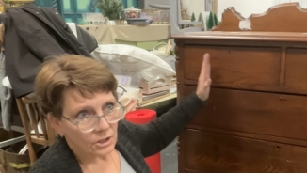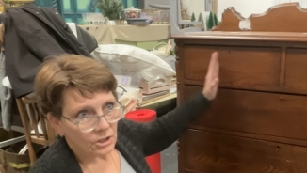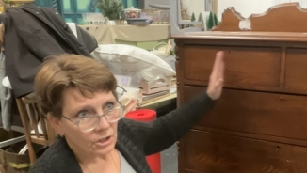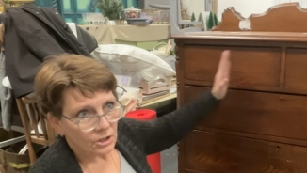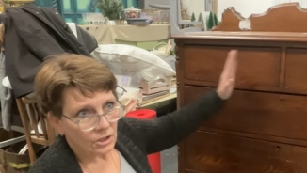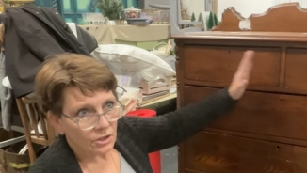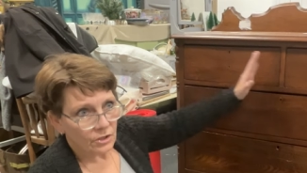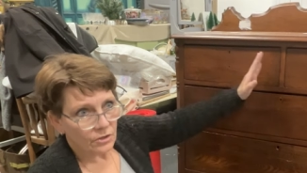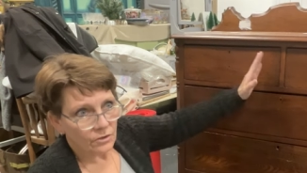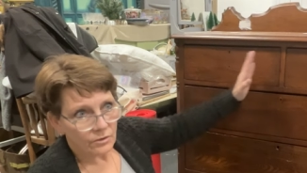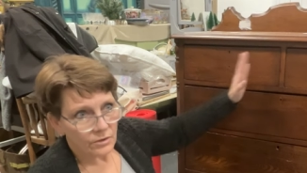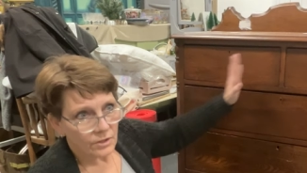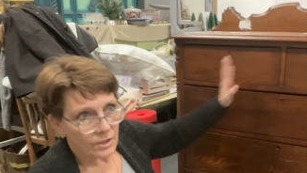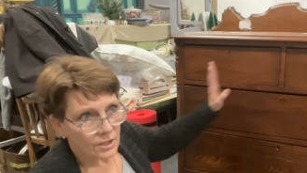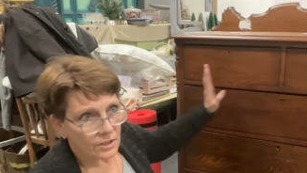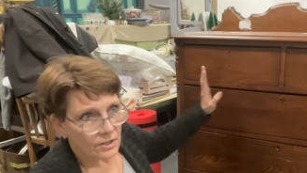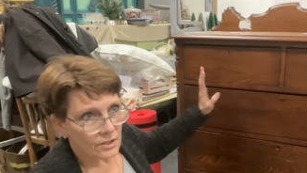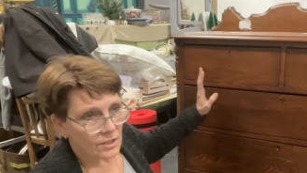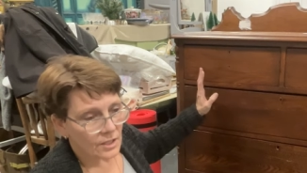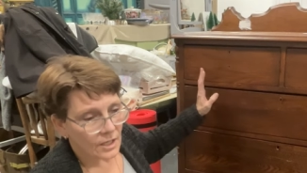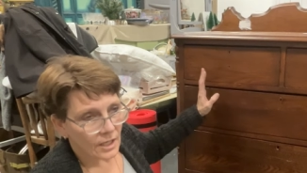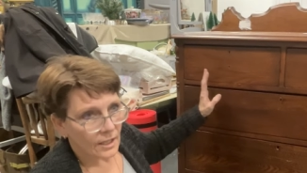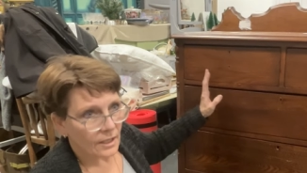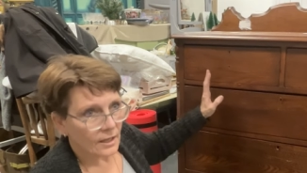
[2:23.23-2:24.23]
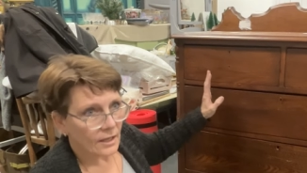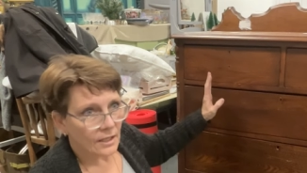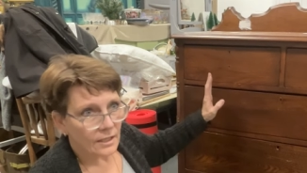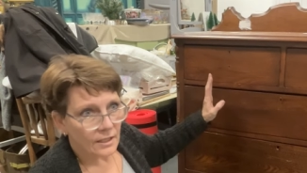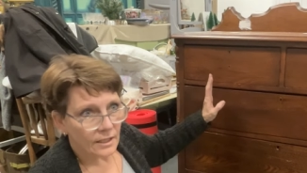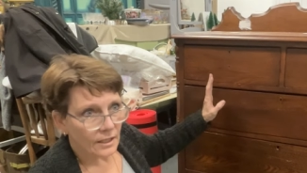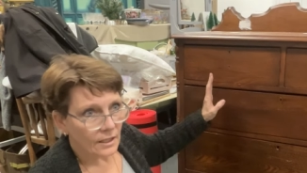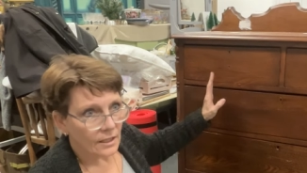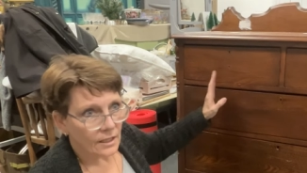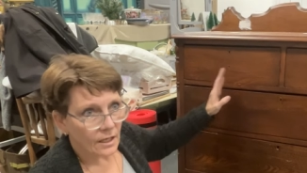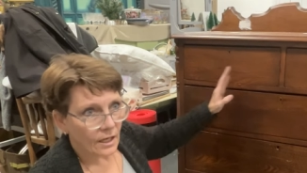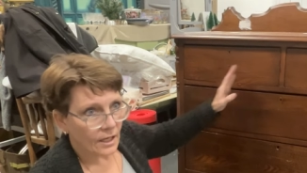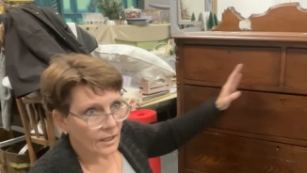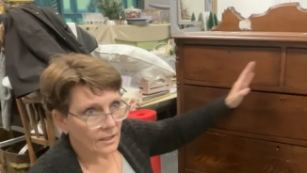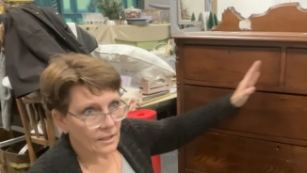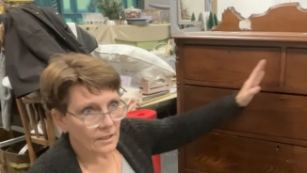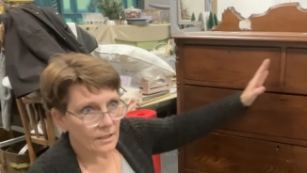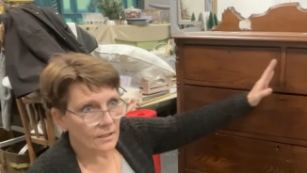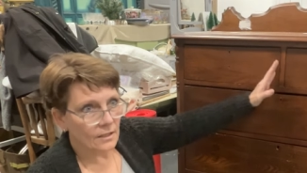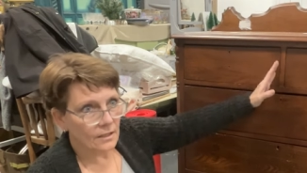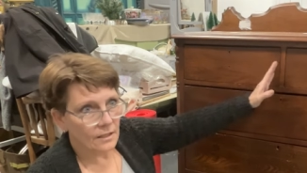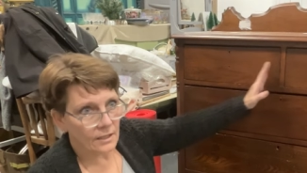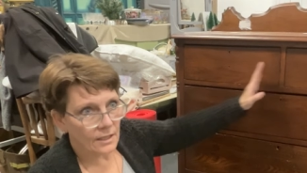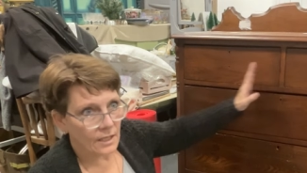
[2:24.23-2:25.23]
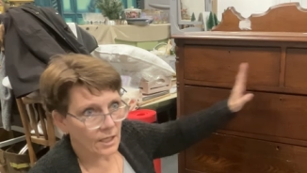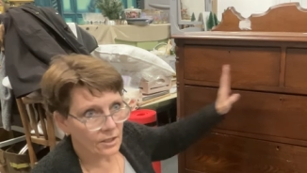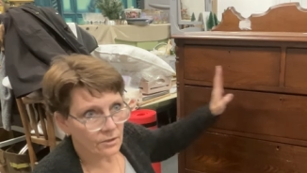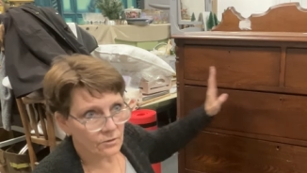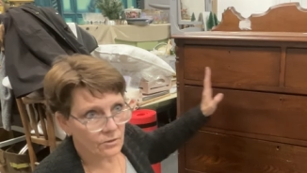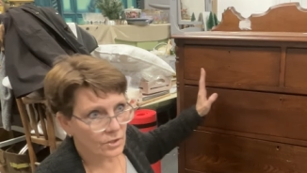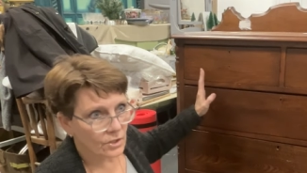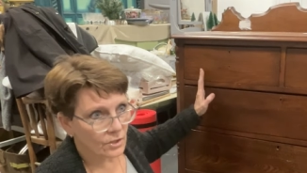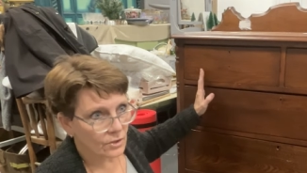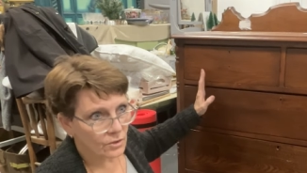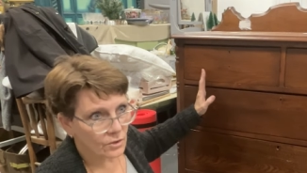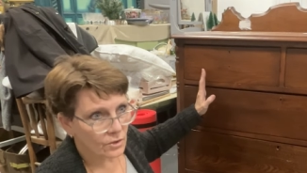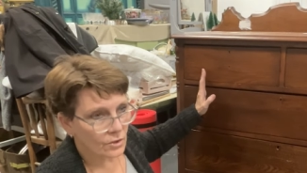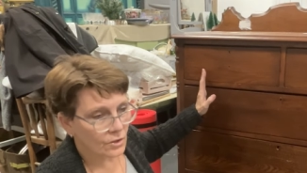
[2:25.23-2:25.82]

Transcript: No, it's, I think I, I counted